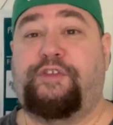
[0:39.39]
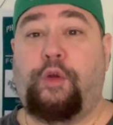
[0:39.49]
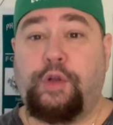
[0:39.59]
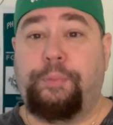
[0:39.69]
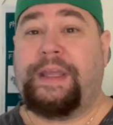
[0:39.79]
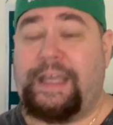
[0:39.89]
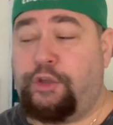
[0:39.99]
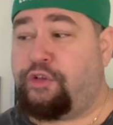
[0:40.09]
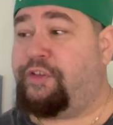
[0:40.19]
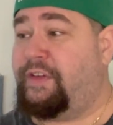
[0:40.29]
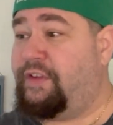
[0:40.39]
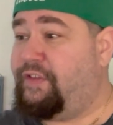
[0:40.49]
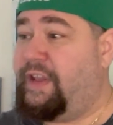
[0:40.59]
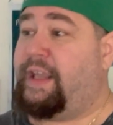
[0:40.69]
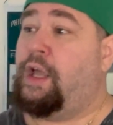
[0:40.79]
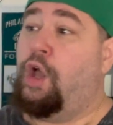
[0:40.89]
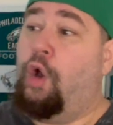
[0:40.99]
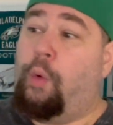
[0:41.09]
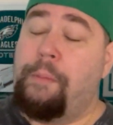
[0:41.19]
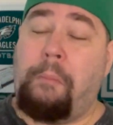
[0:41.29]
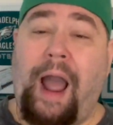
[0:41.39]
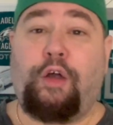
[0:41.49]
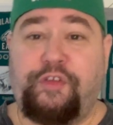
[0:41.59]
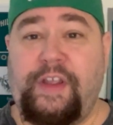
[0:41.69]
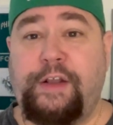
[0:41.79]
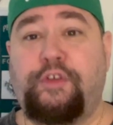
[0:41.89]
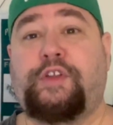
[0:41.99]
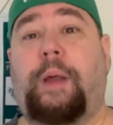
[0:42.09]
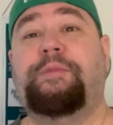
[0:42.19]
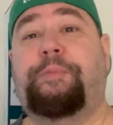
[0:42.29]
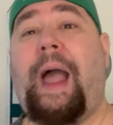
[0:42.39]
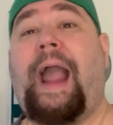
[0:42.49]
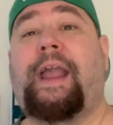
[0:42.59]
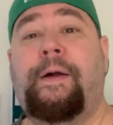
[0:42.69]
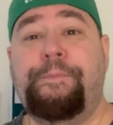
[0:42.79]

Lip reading: So it'll be interesting to see when Miles Sanders comes back